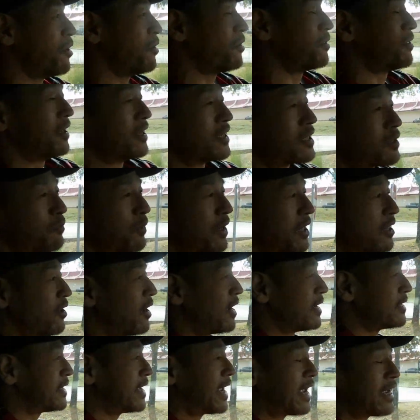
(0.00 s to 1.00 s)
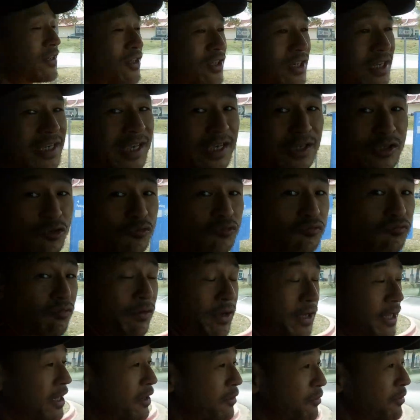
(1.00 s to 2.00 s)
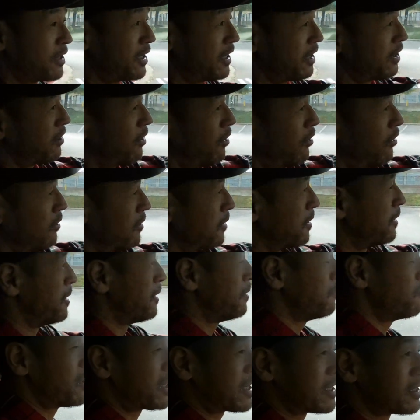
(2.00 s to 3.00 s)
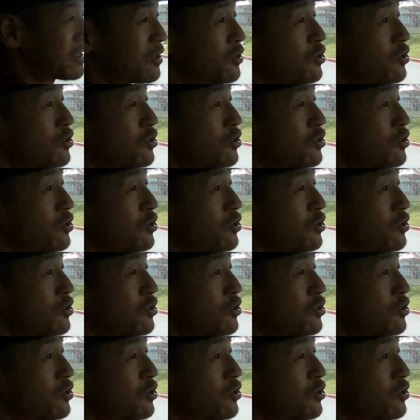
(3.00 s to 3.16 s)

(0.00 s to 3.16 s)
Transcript: know this, but Los Angeles gets really, really cold because